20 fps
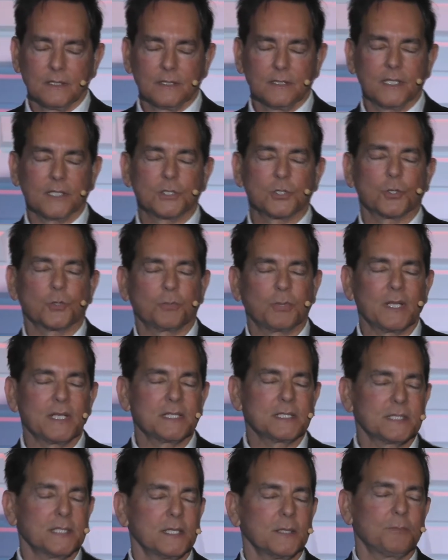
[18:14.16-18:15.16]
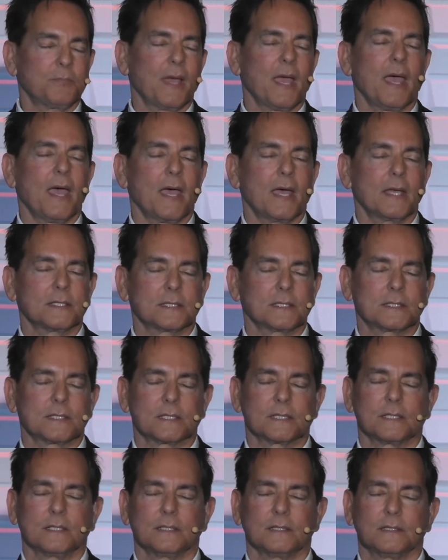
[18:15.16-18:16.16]
that took place in the
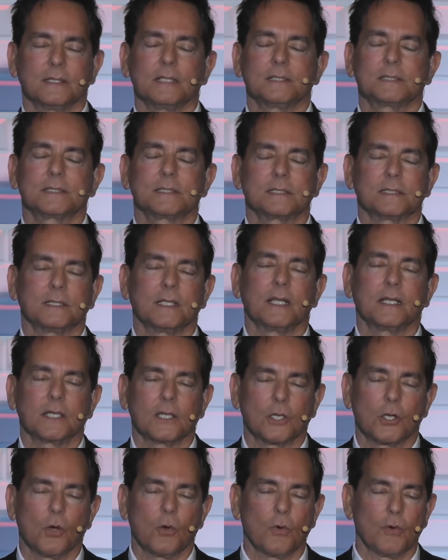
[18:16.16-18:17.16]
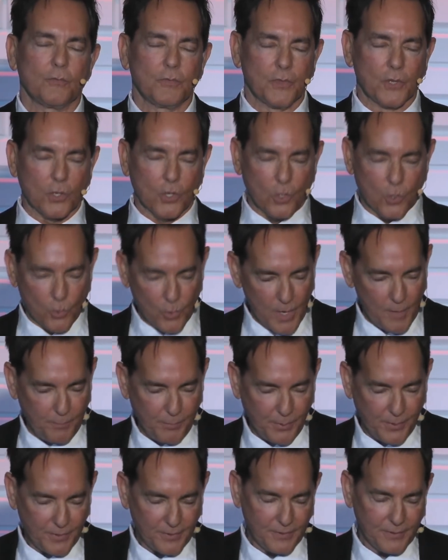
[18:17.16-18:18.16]
past. Let's let go of the
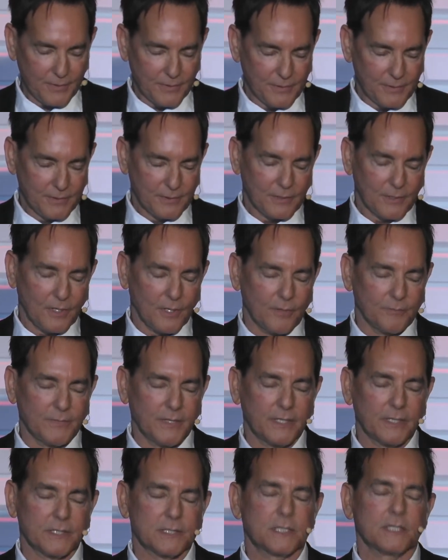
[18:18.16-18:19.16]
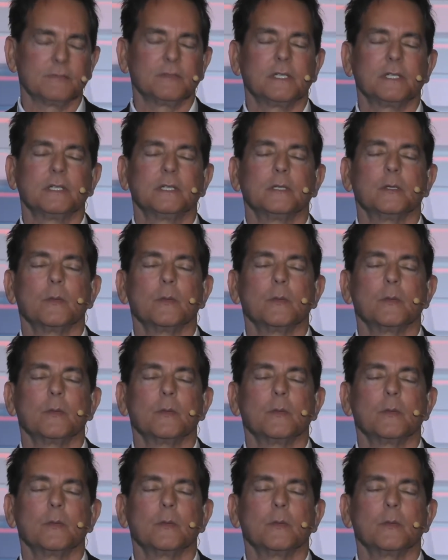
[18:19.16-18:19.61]
grip of negativity